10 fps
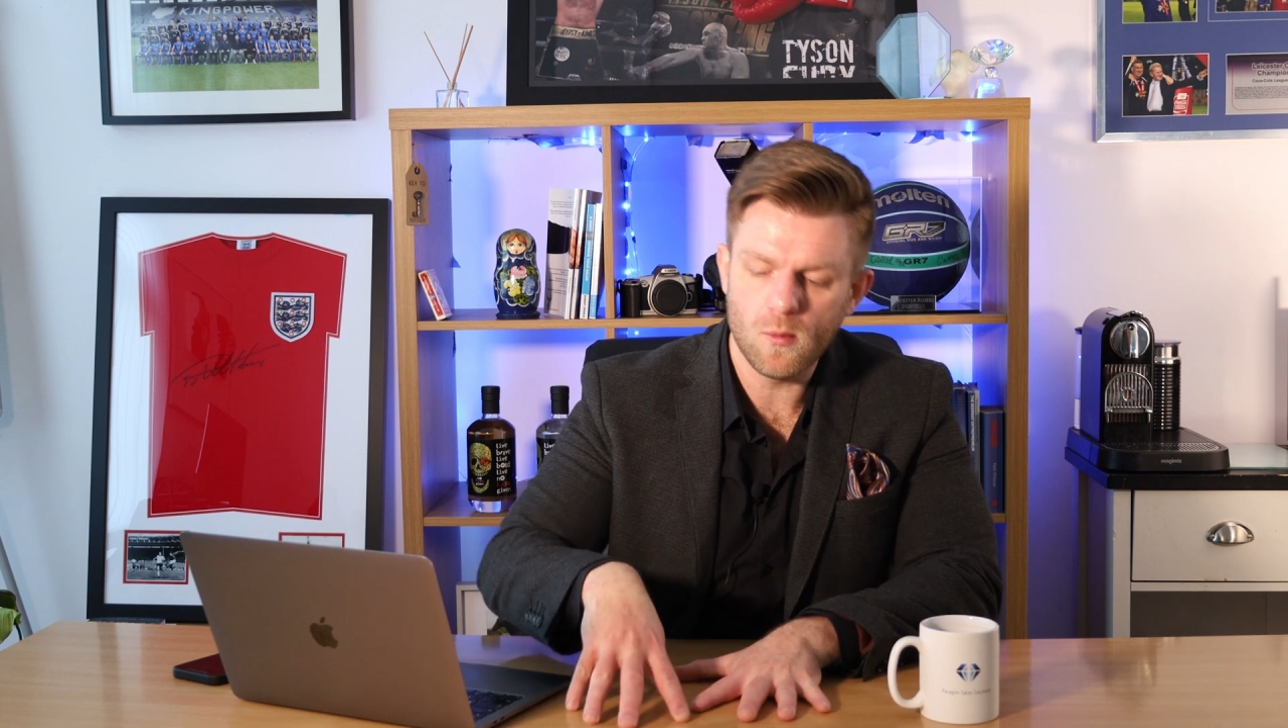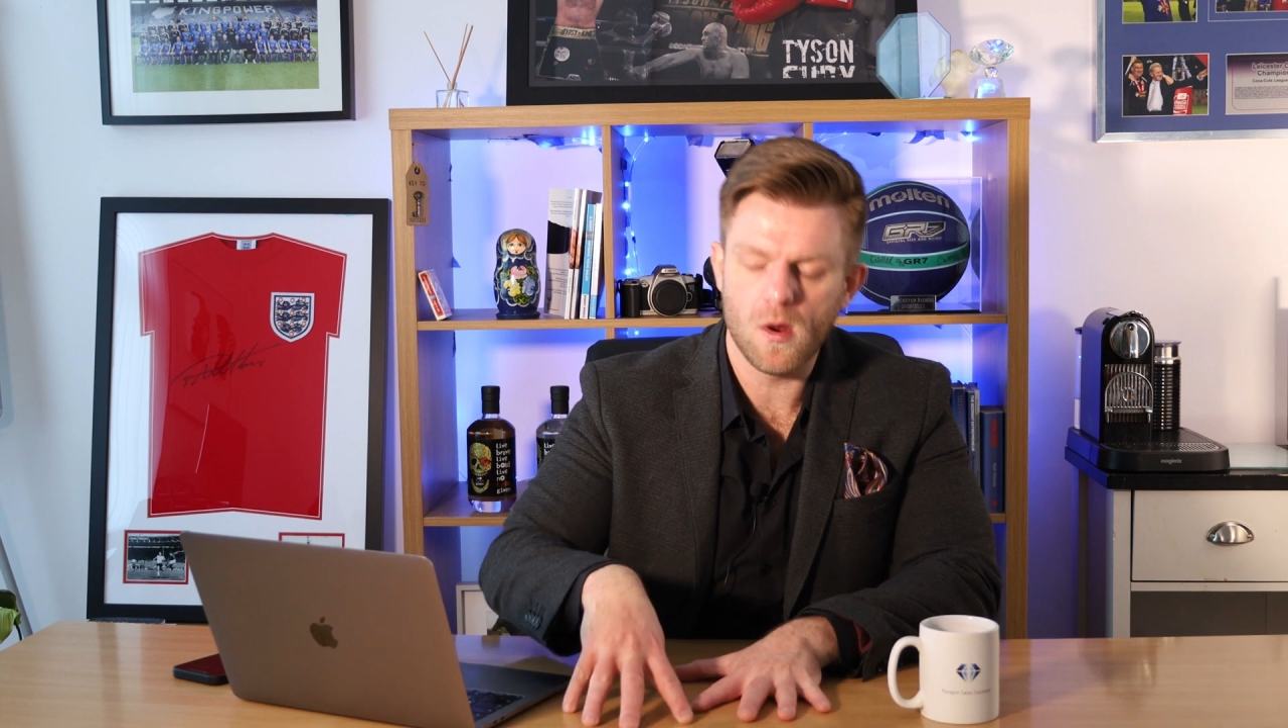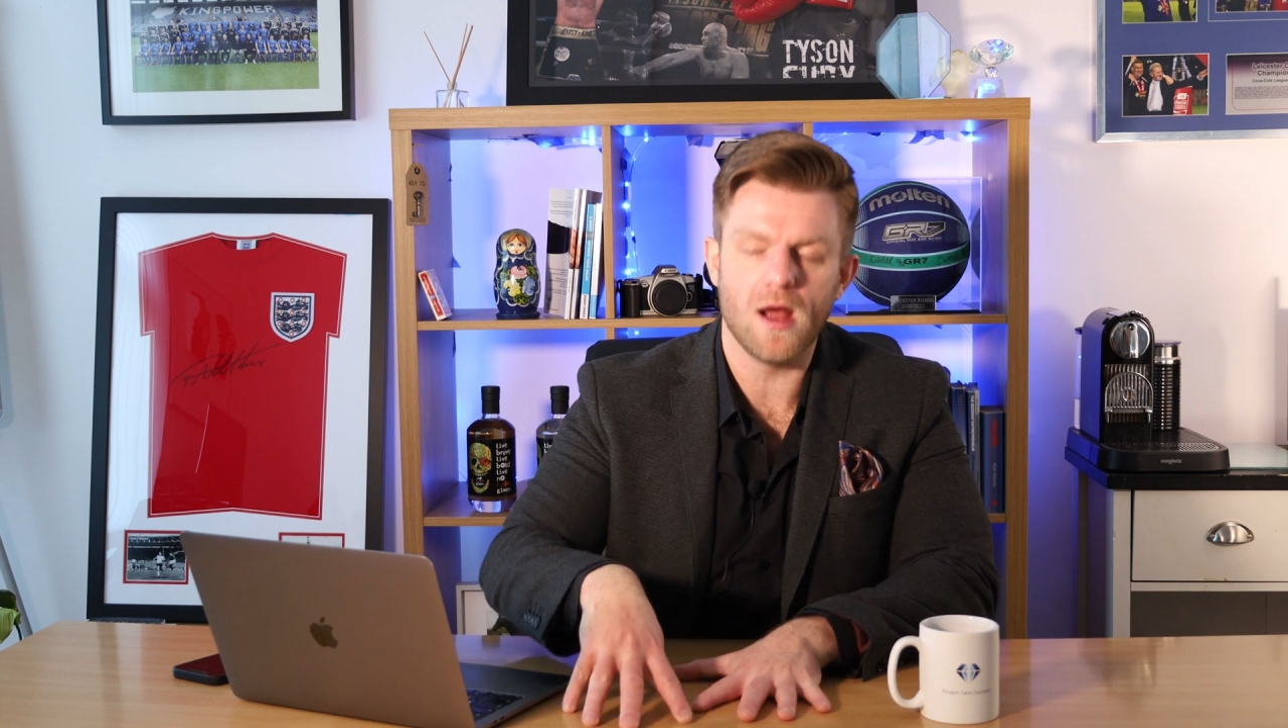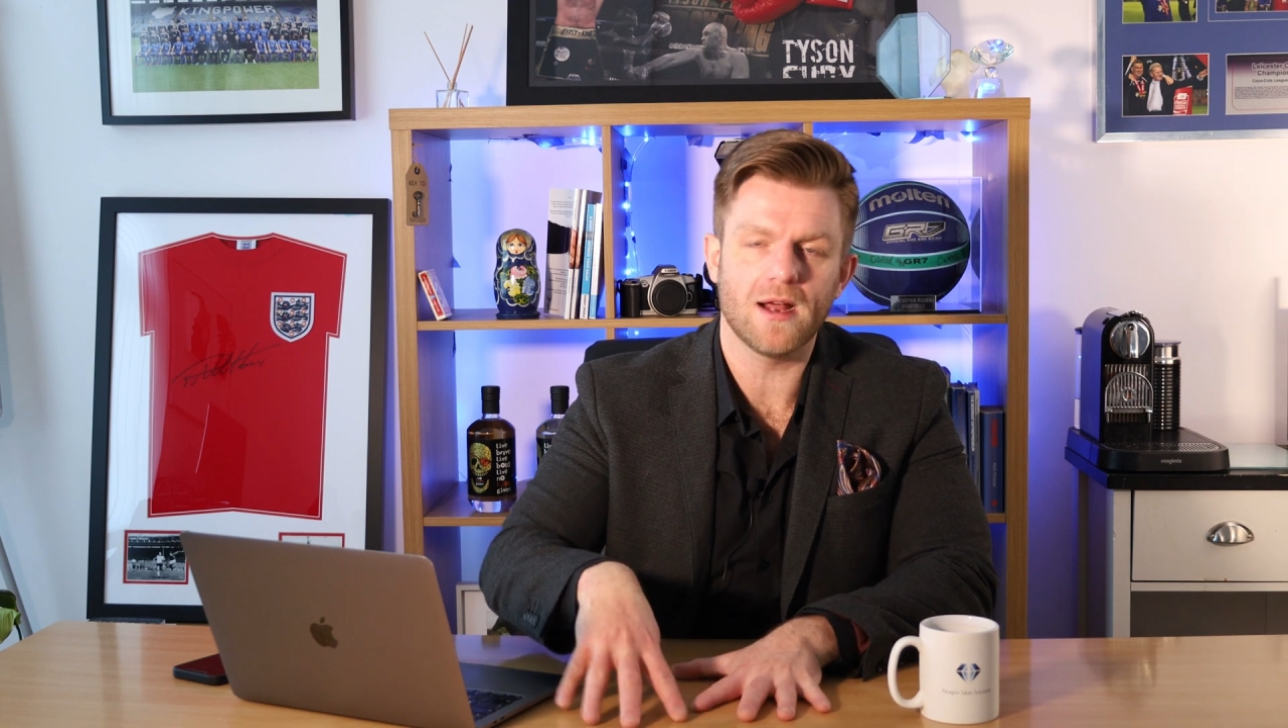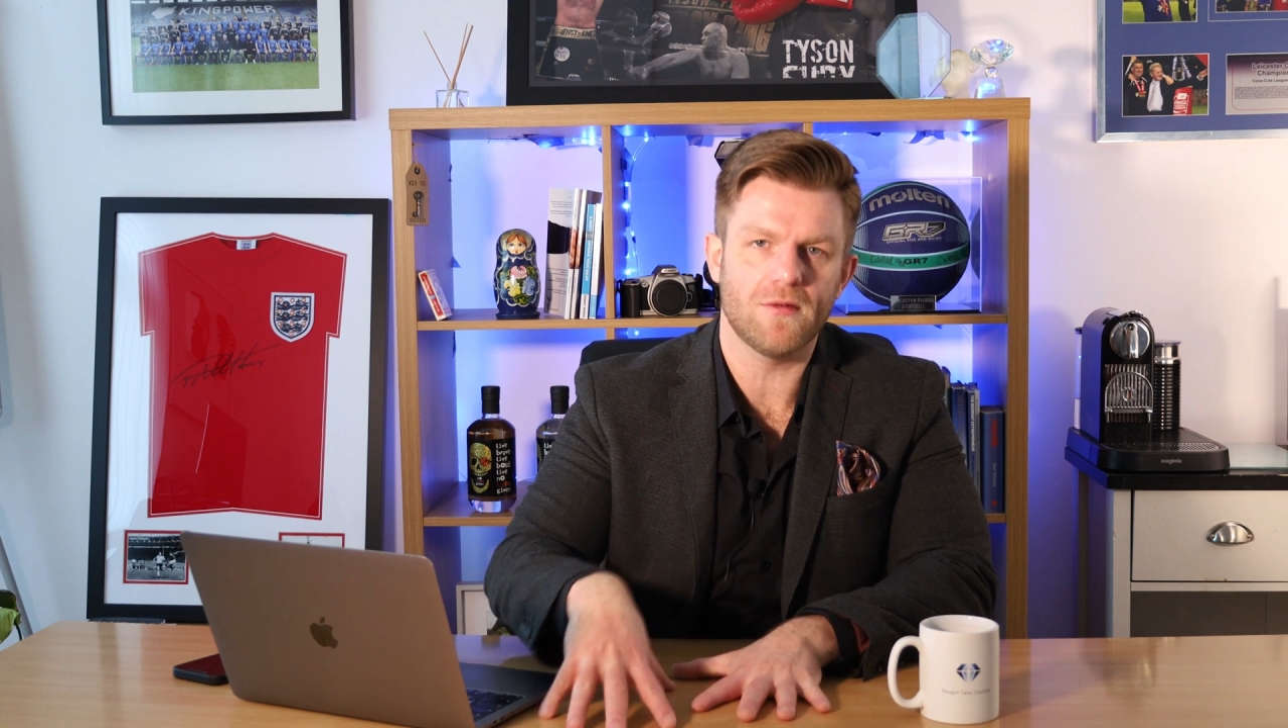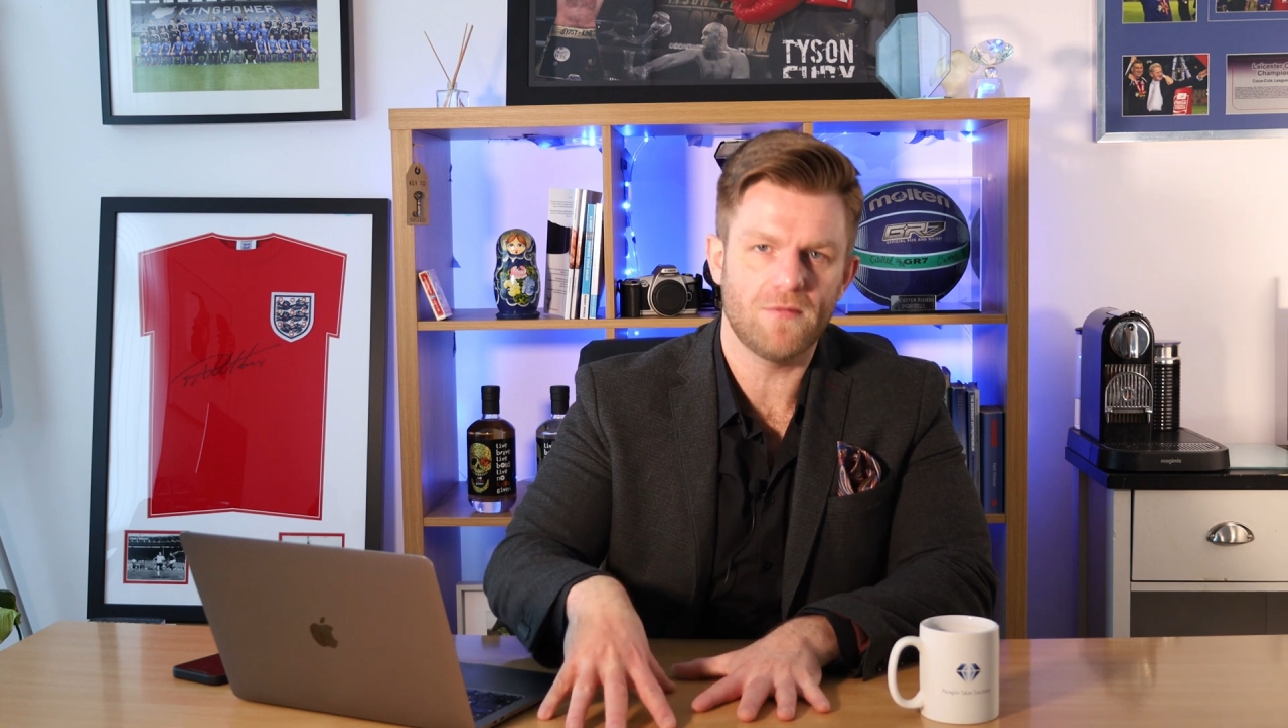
work